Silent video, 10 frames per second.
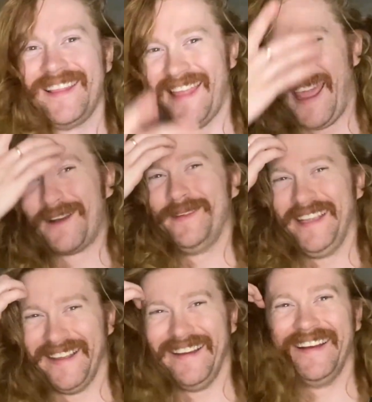that'll be
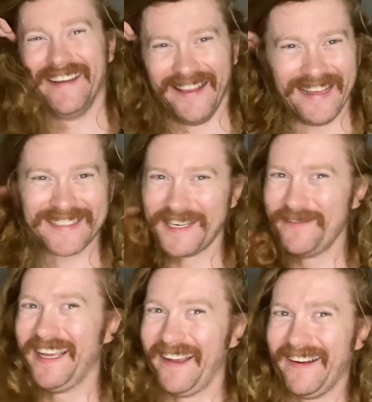good. That's going to
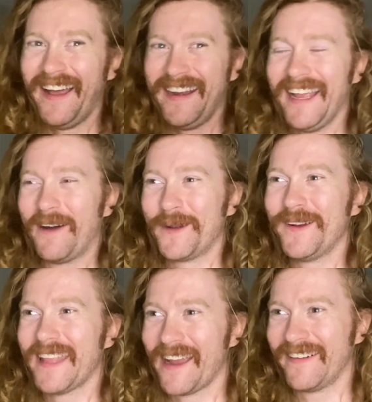be a good idea. I'm
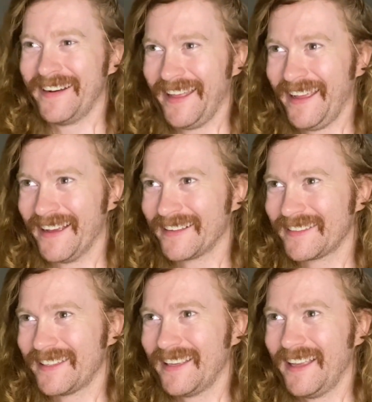doing that one
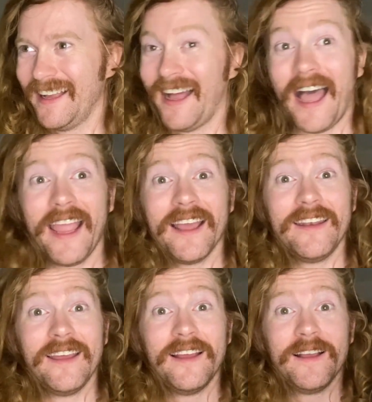next. And,
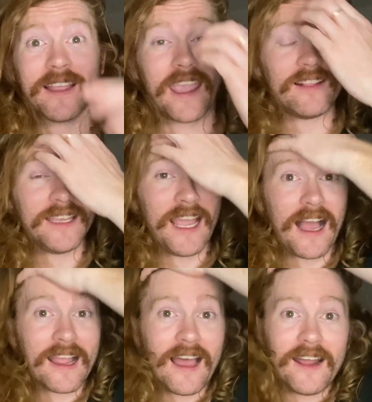Kelly,
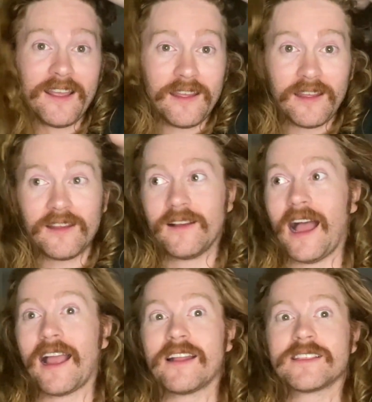I
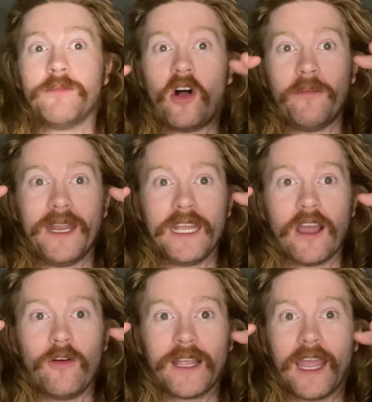got small mini
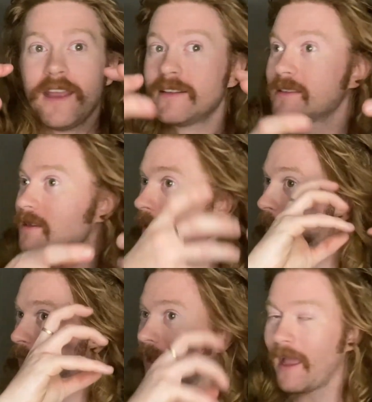Coke cans.
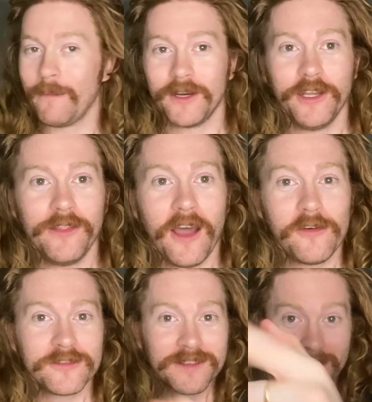I'm going to do
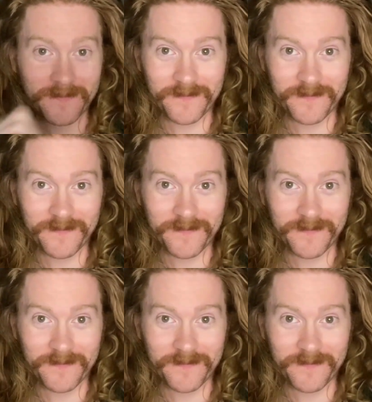those.